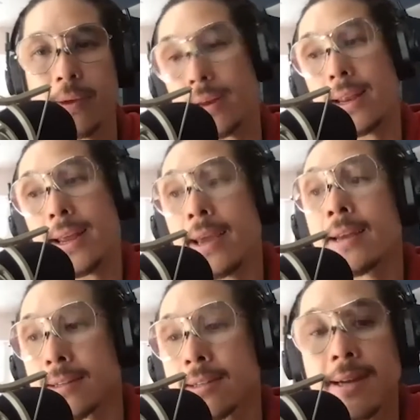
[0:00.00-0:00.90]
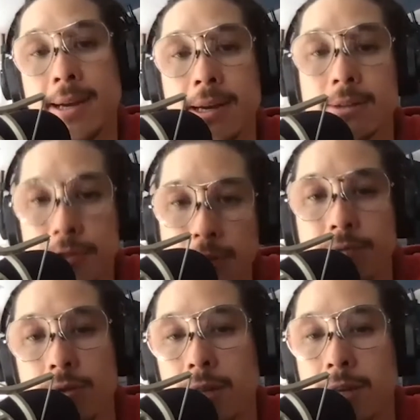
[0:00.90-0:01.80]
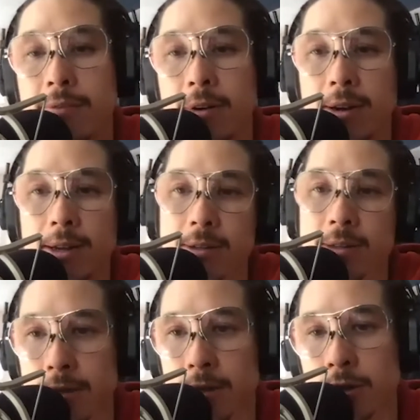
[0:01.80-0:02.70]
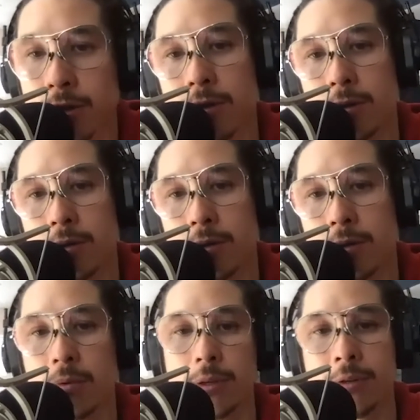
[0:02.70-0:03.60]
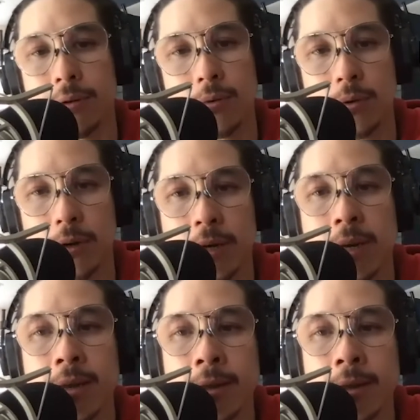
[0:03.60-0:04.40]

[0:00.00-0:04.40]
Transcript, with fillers: and, and a style in general like a very good signature to to your work